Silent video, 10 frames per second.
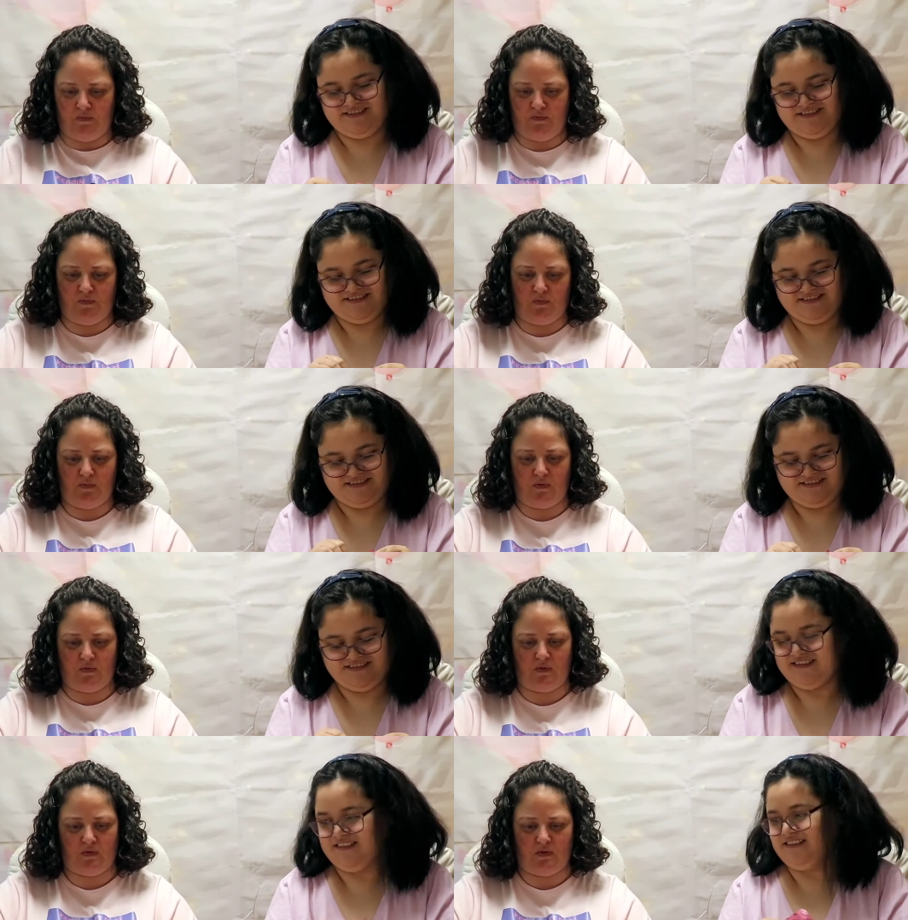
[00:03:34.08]

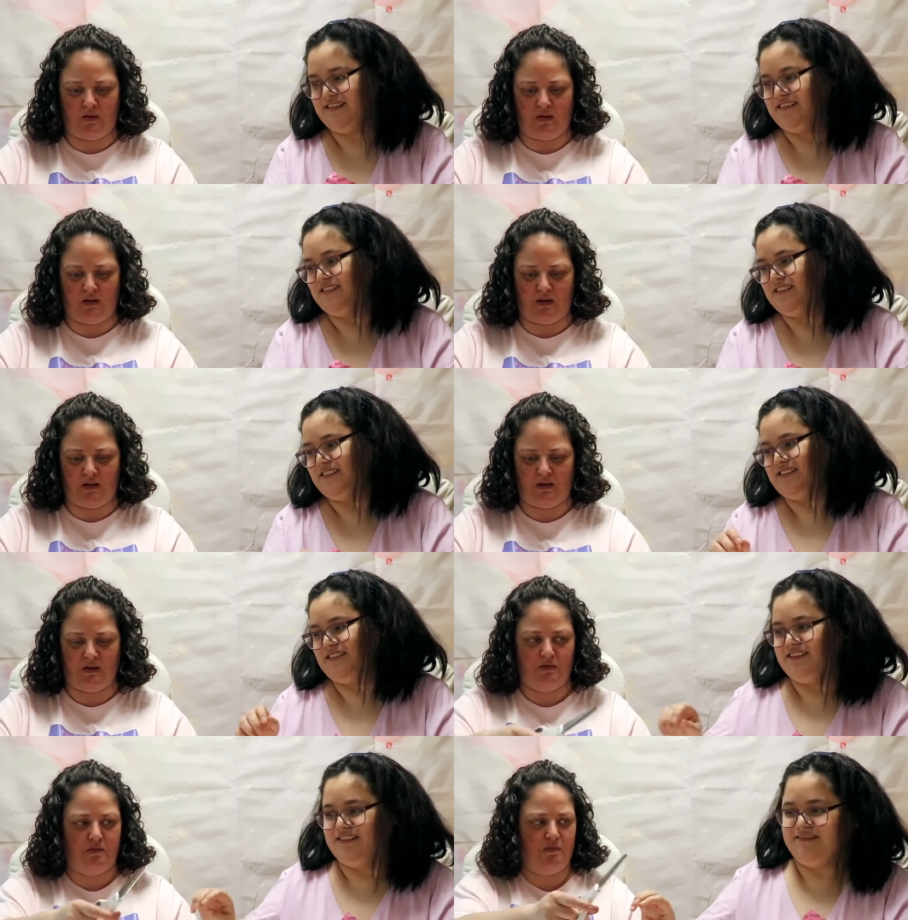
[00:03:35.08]
[no speech]